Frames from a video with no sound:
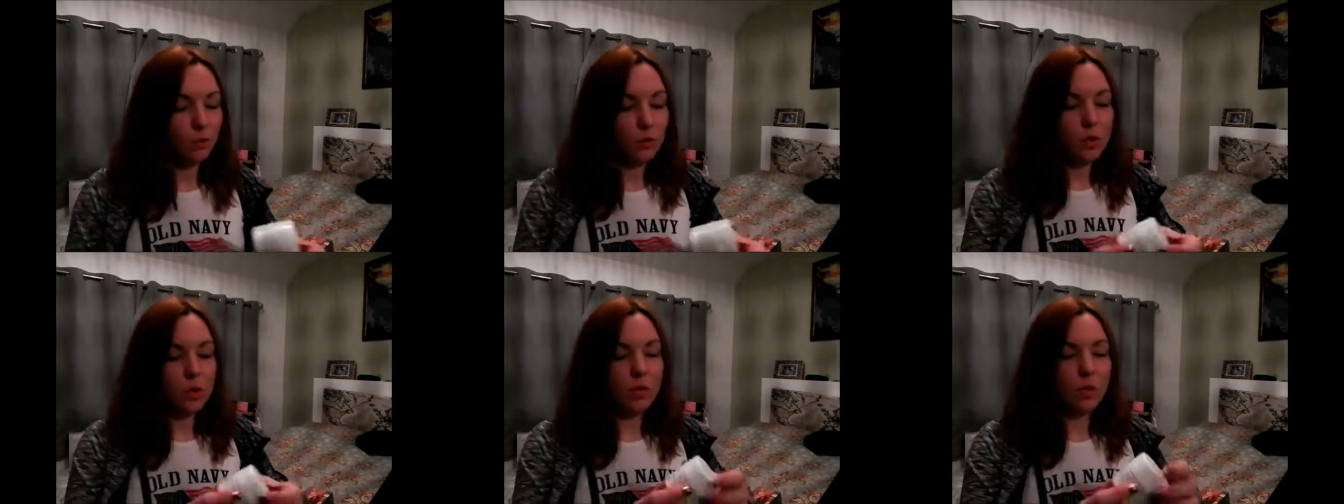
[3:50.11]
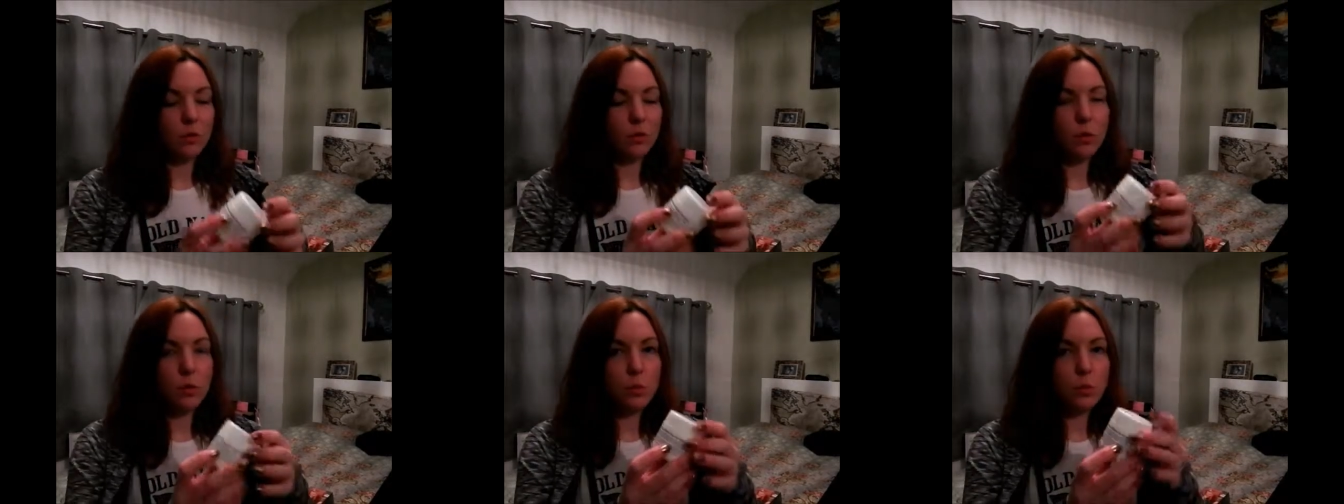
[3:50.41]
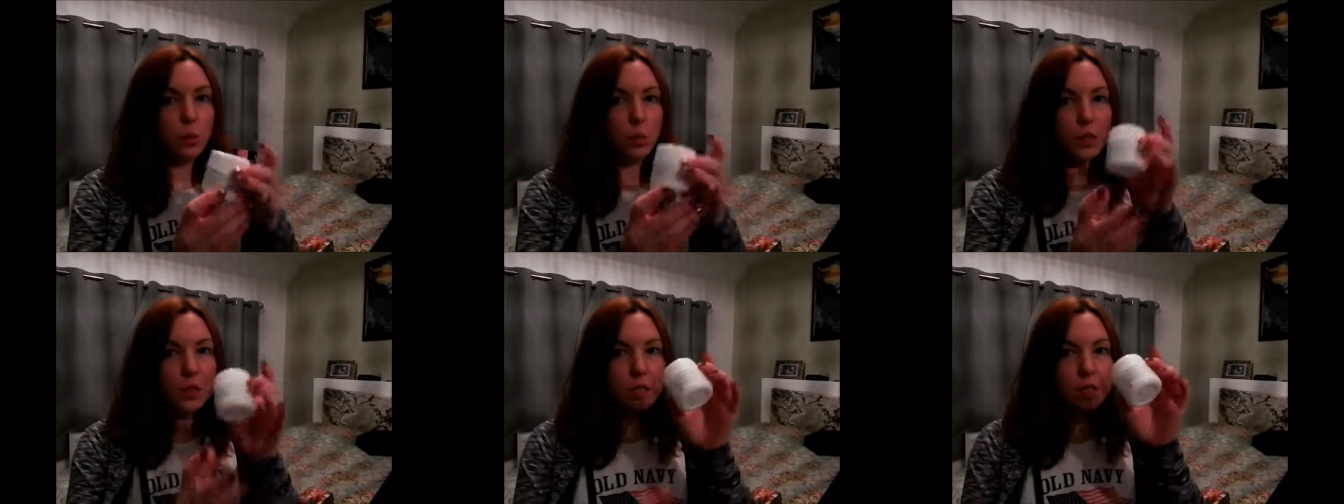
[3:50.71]
Obviously I've
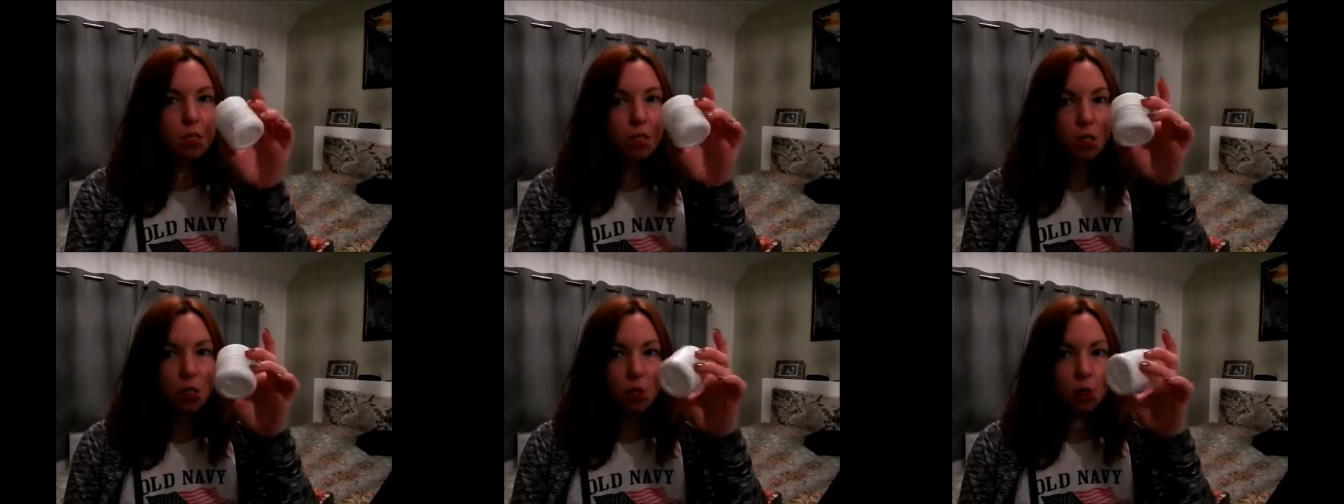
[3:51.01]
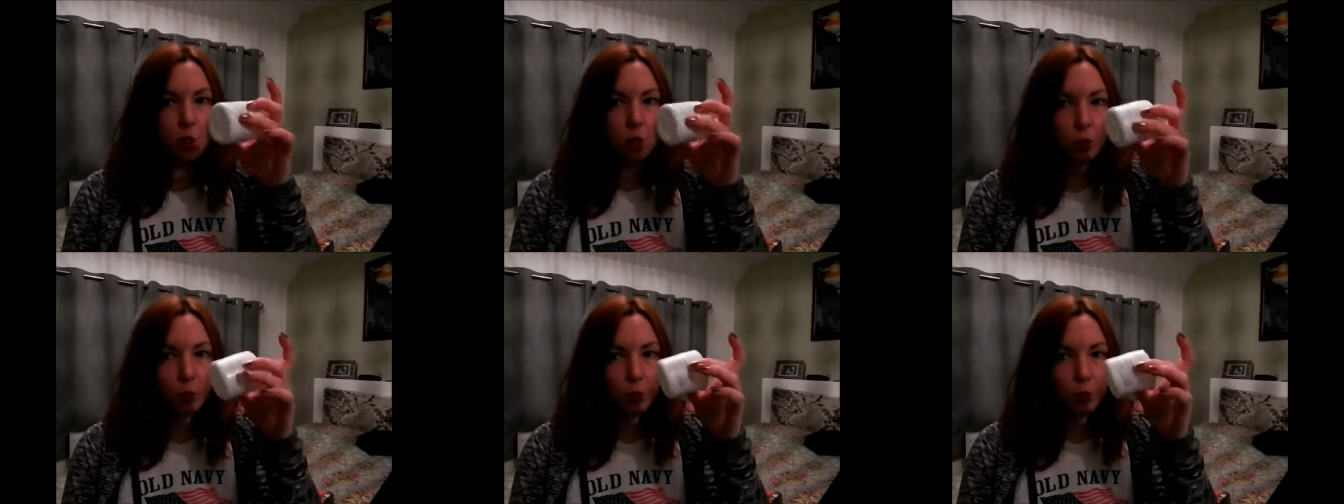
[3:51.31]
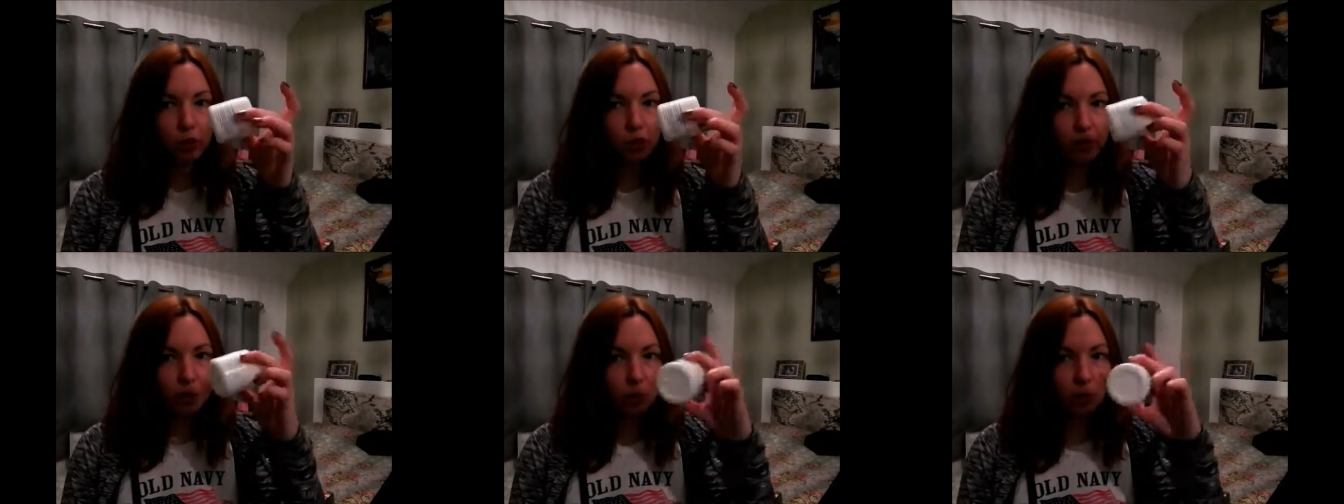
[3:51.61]
just put it into this tub.
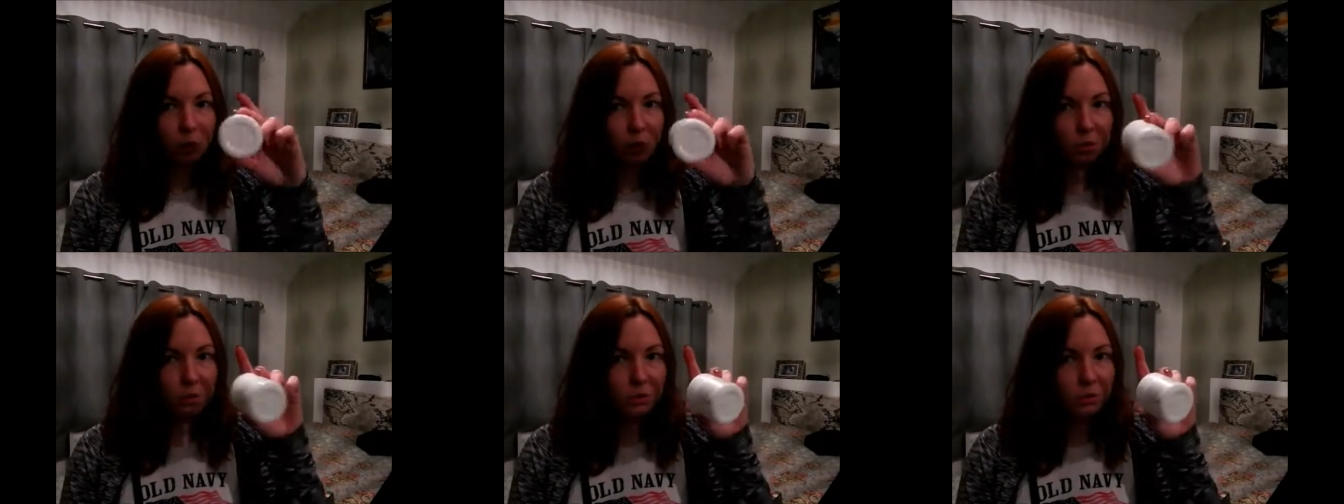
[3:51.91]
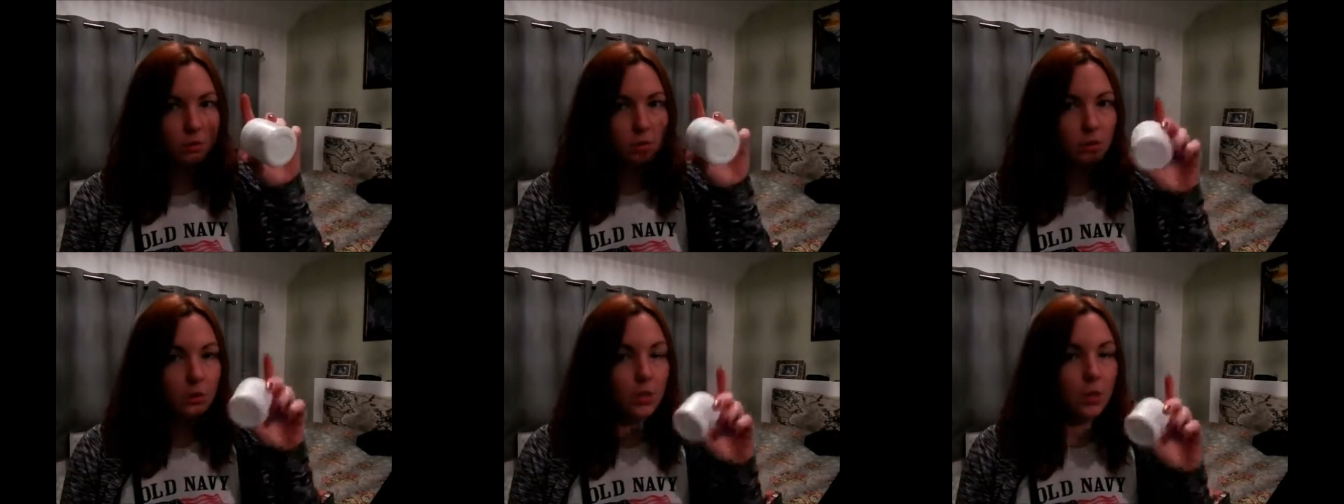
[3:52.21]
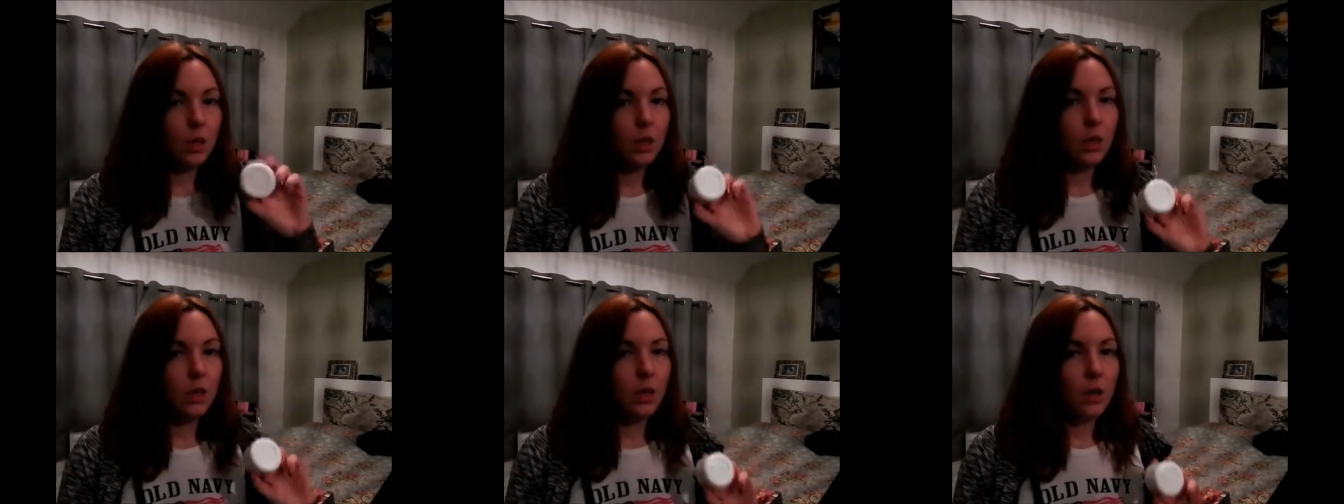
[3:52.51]
I don't
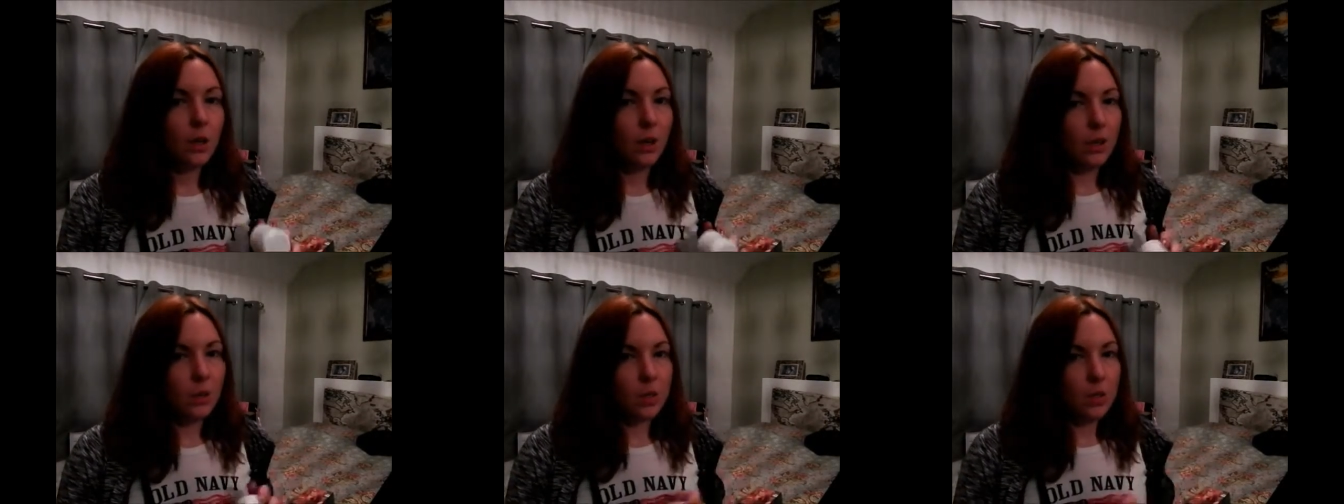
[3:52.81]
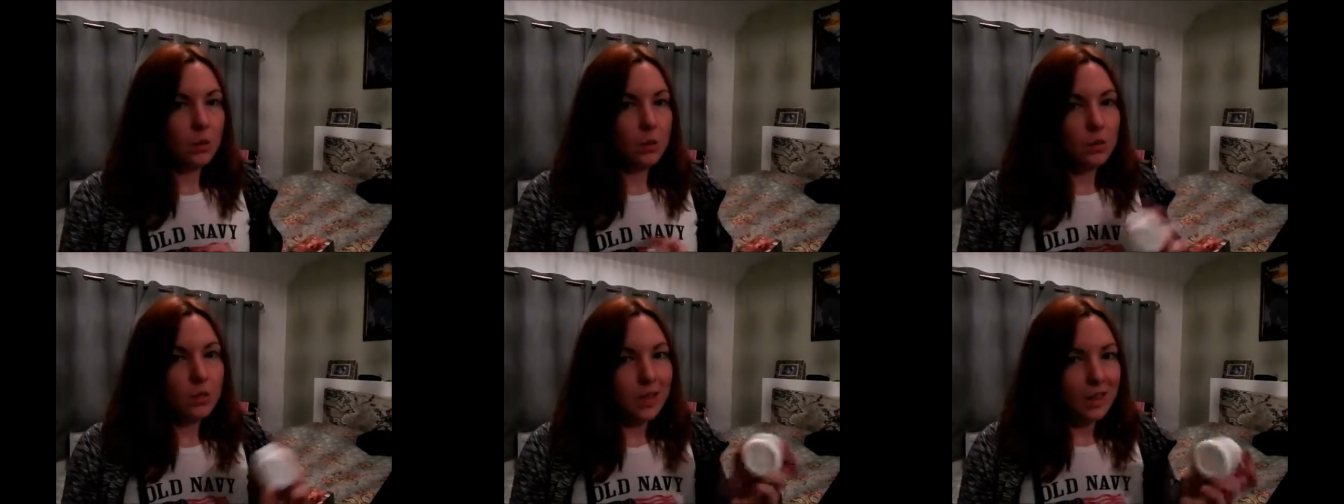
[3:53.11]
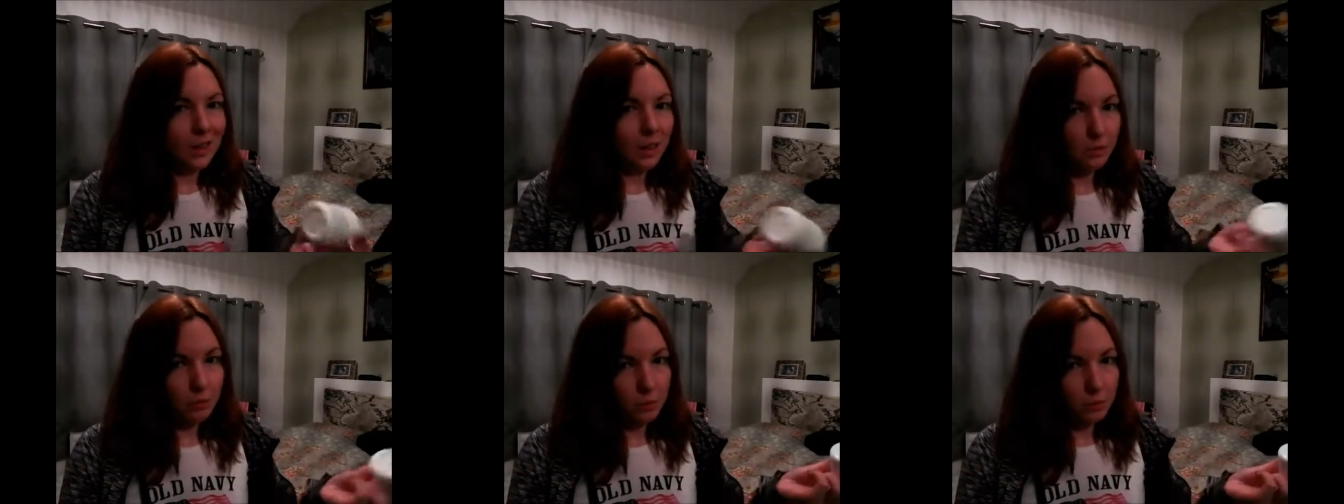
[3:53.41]
just
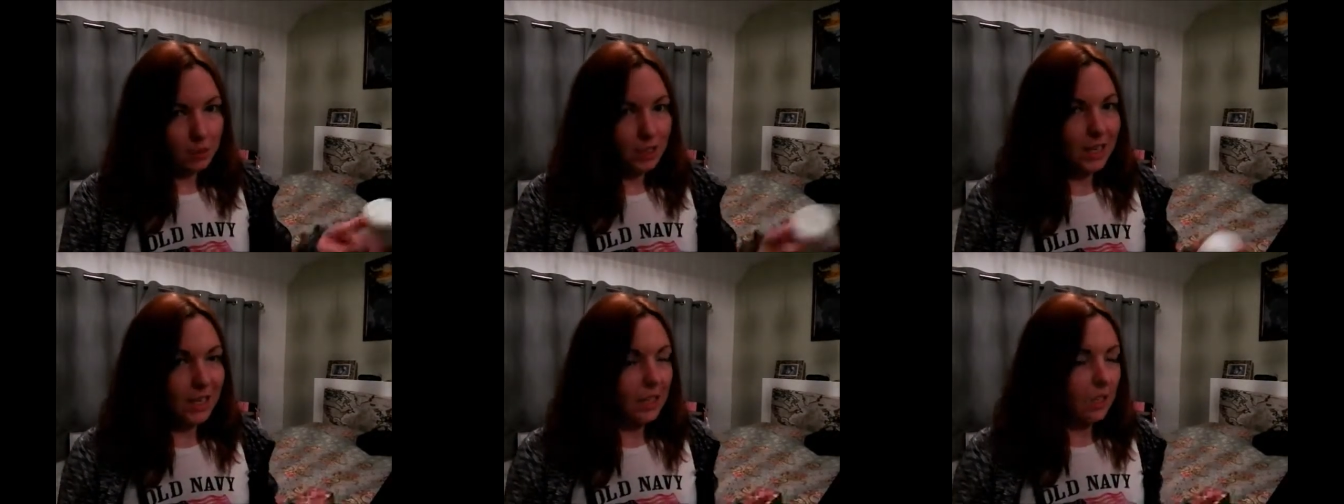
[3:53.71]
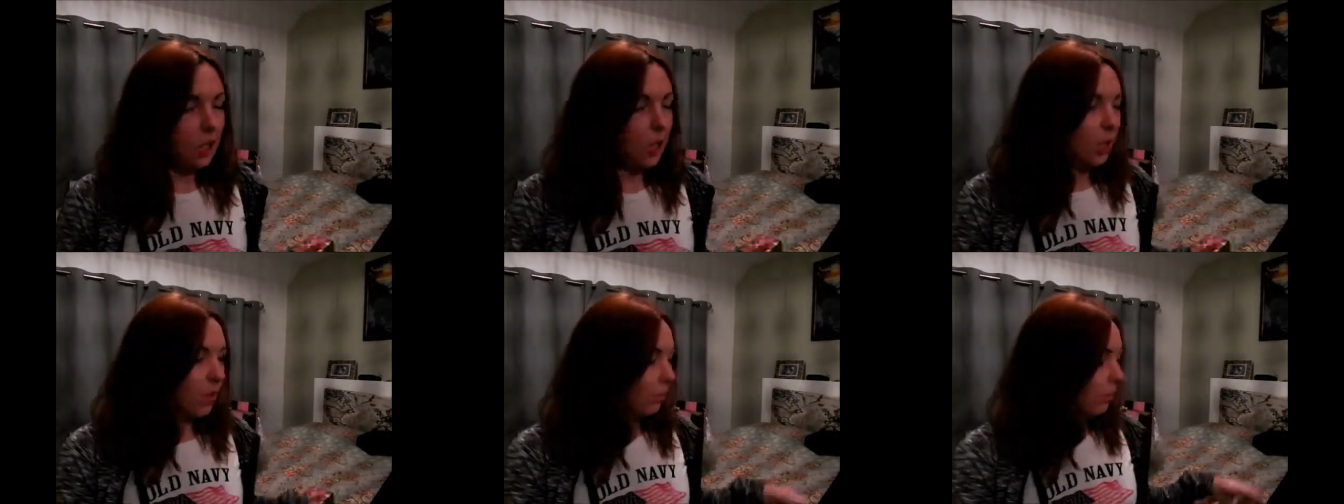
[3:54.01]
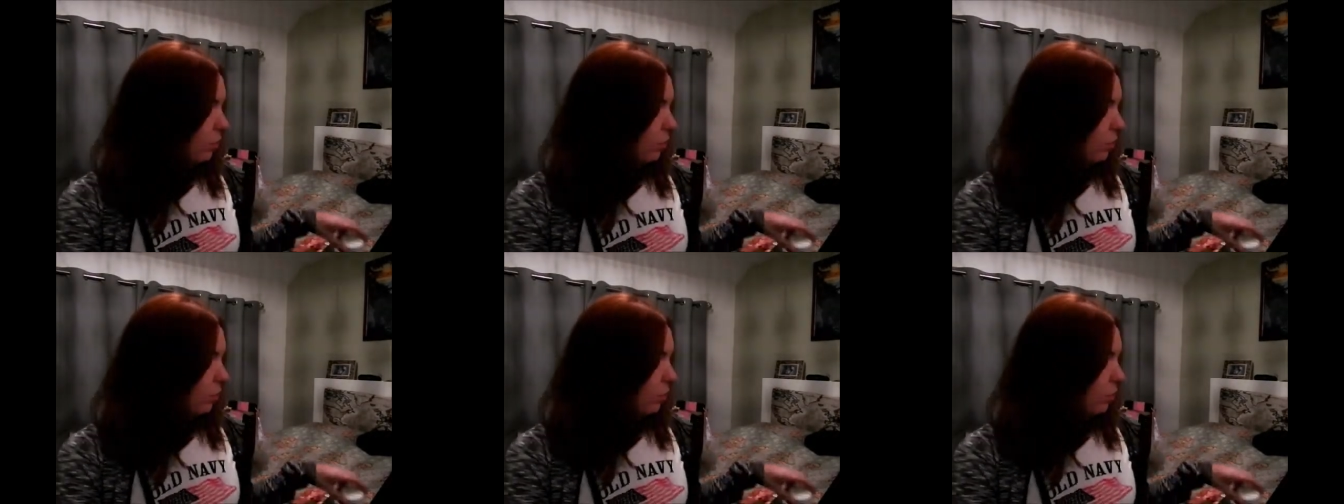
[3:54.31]
get it from the kitchen